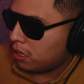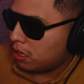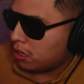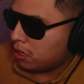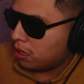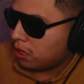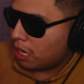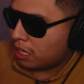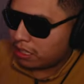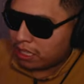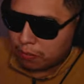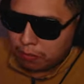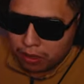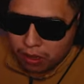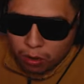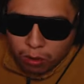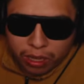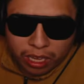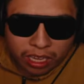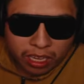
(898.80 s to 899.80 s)
God damn it.
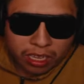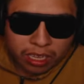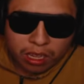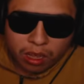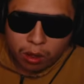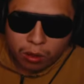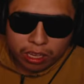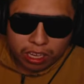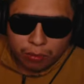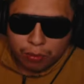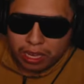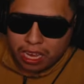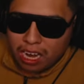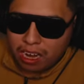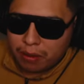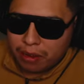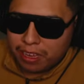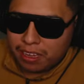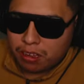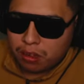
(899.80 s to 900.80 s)
Okay. Okay, we got
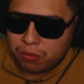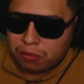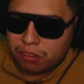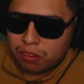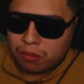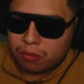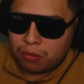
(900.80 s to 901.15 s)
our handcuffs though.